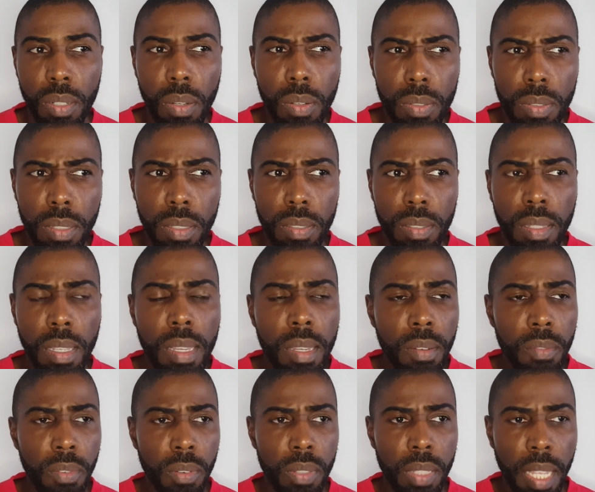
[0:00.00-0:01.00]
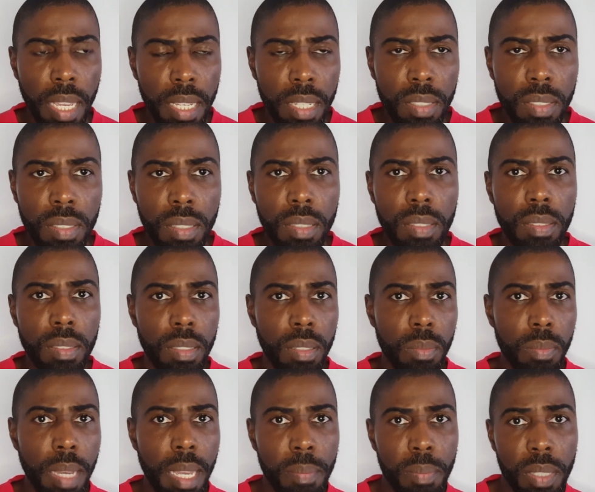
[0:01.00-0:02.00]
know these foundations. You
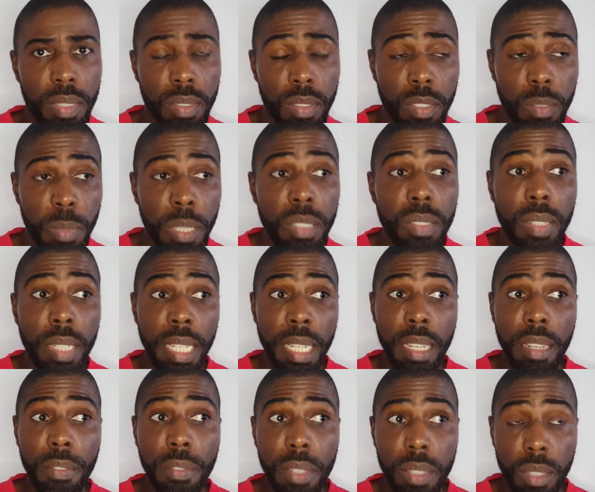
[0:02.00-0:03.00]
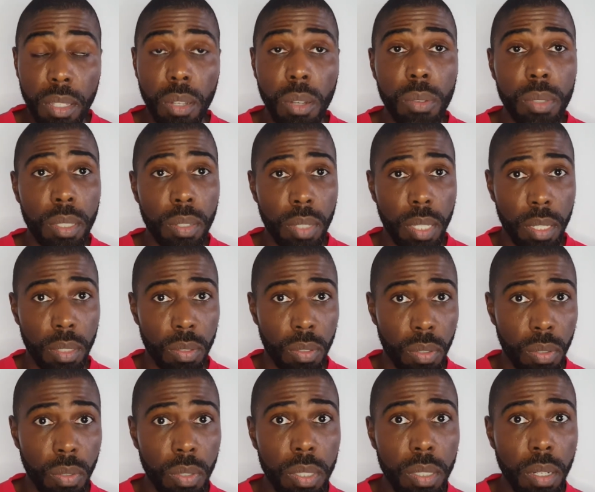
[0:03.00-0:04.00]
might be suspicious, even though you can
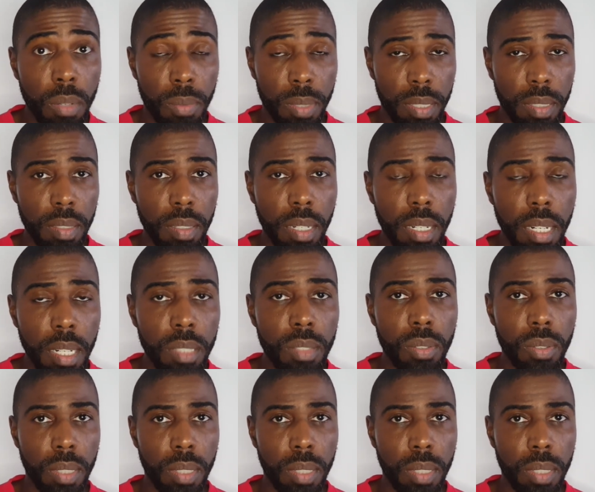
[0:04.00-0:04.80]
do your research.